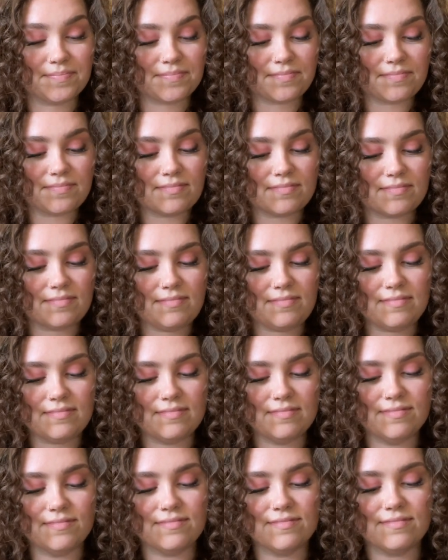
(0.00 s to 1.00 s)

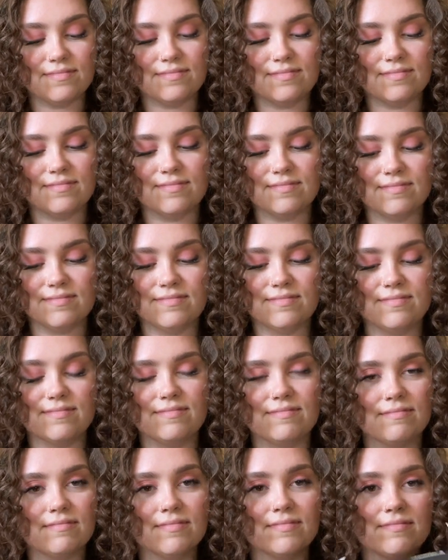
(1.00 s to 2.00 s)

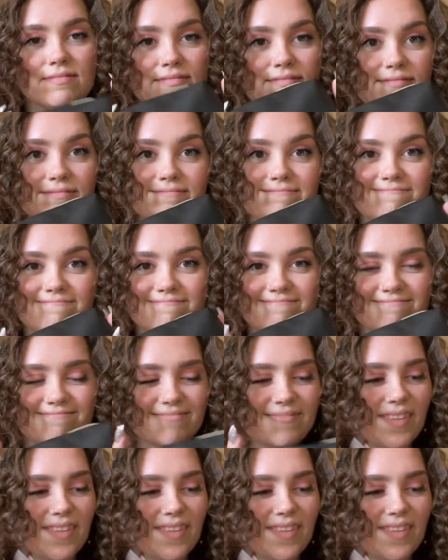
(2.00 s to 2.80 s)
Nobody speaks.